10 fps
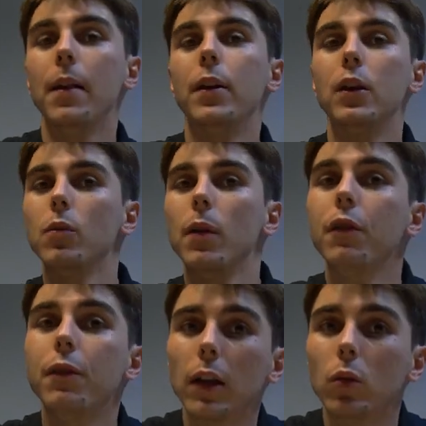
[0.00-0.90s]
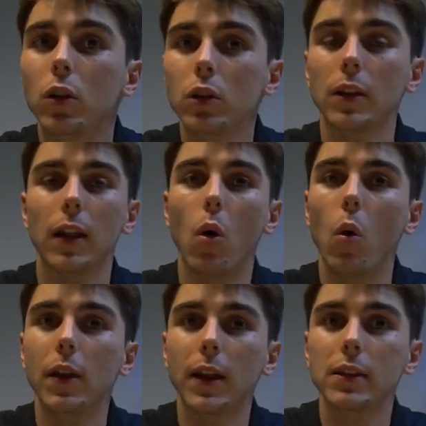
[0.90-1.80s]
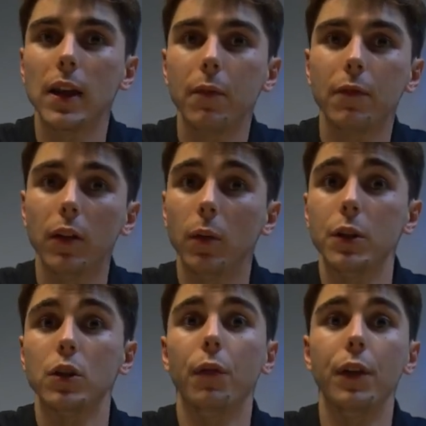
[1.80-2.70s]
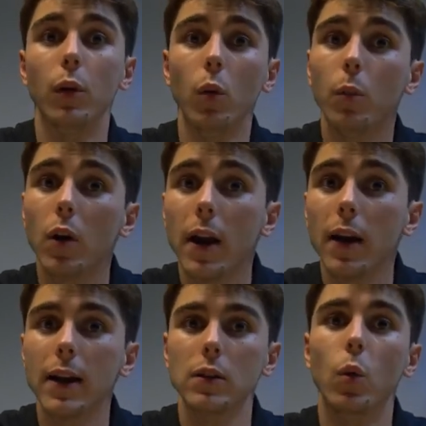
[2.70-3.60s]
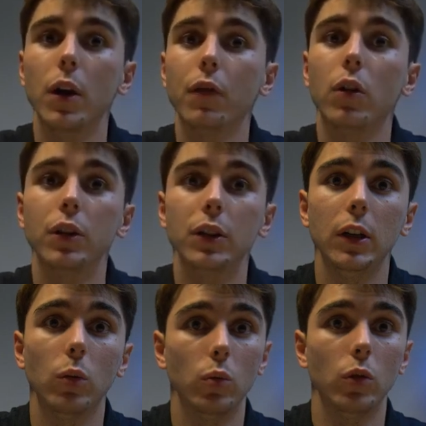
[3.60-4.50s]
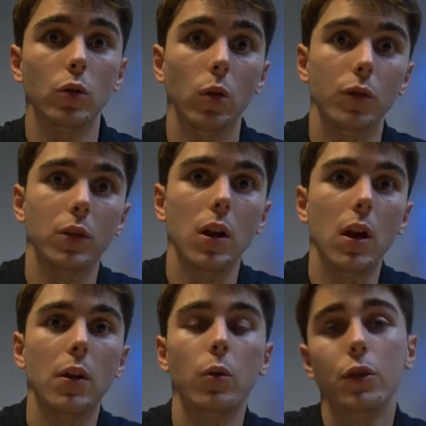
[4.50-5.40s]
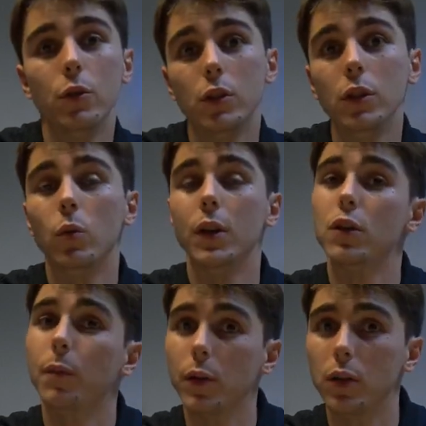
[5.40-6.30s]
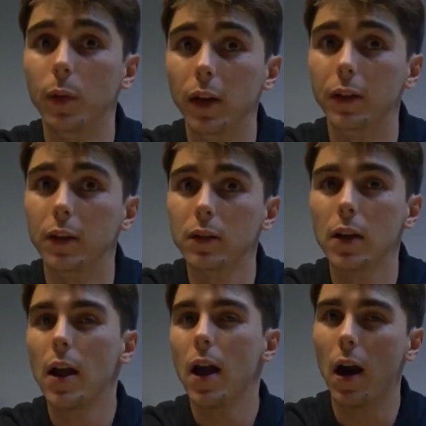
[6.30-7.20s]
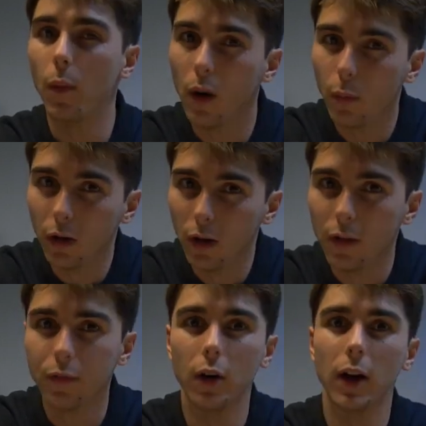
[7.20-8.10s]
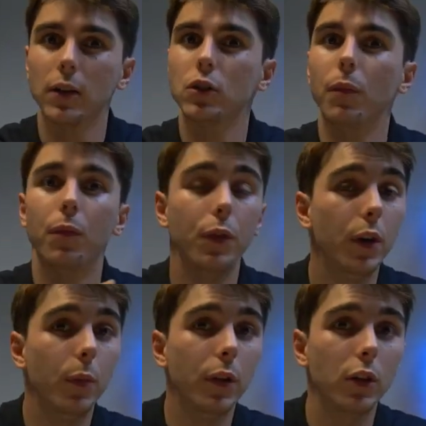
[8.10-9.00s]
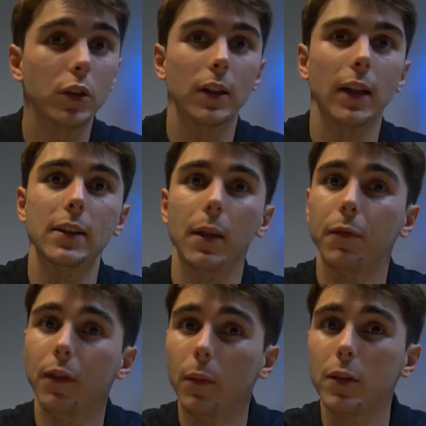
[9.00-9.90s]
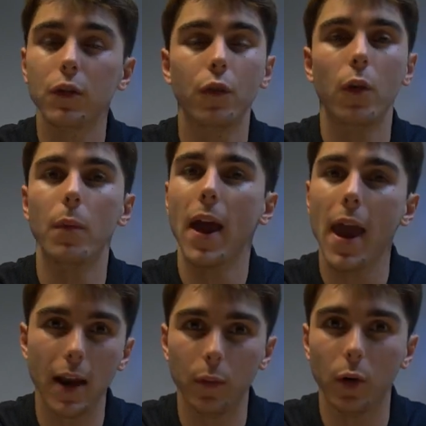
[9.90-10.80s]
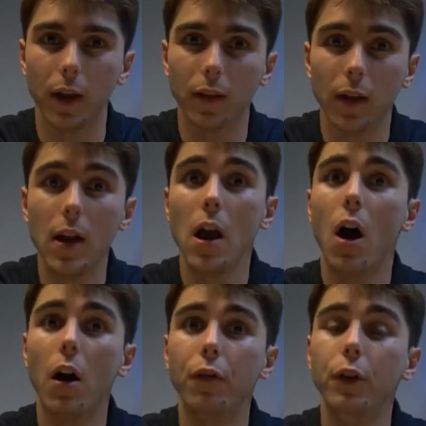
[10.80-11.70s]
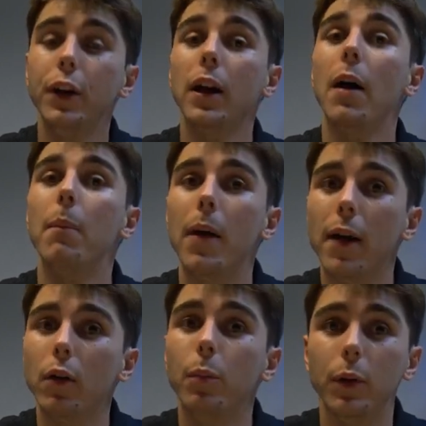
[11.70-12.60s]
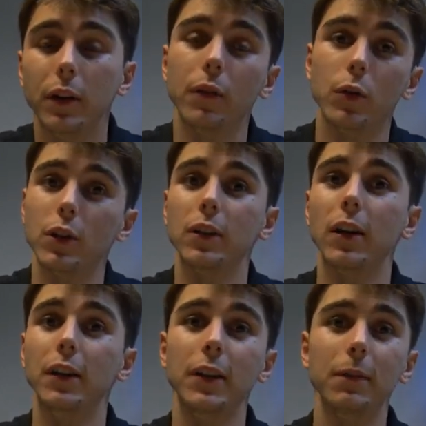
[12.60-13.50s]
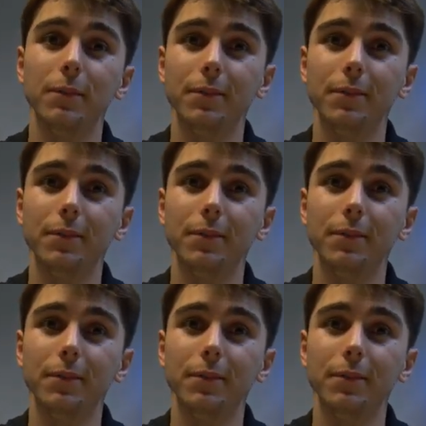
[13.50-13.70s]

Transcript: There are some manufacturers that only accept filaments of their own brand as a way of guaranteeing good results, reducing the range of possibilities. However, there are some 3D printers that accept filaments from any brand, offering a better printing versatility.